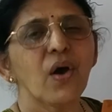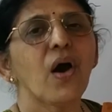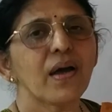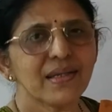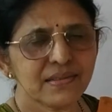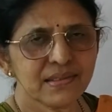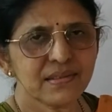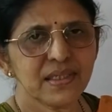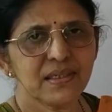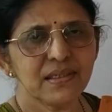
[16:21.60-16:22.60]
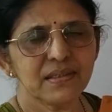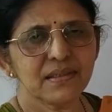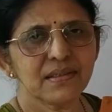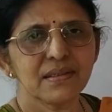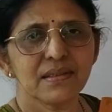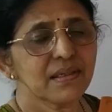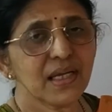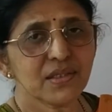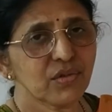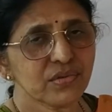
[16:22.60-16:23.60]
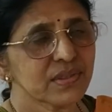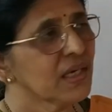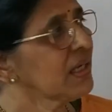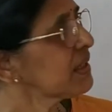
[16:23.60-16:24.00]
honesty, like those.